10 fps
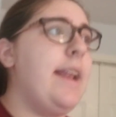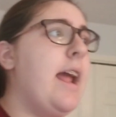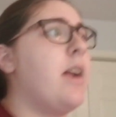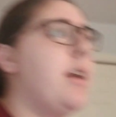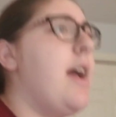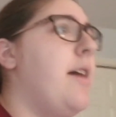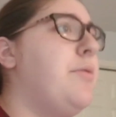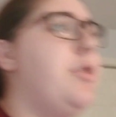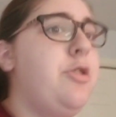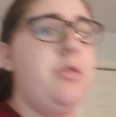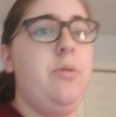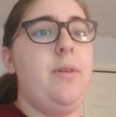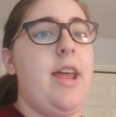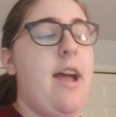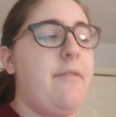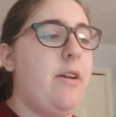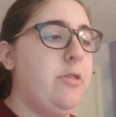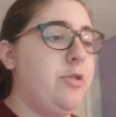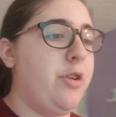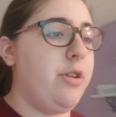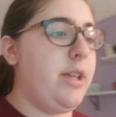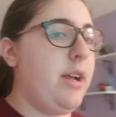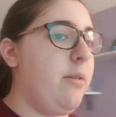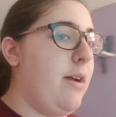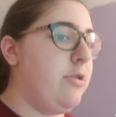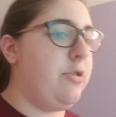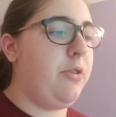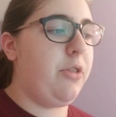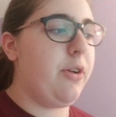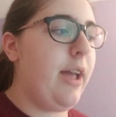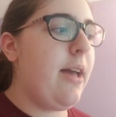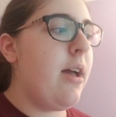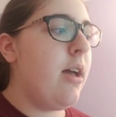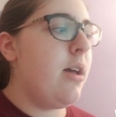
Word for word: an hour and a half to two and a half hours earlier, around two to three.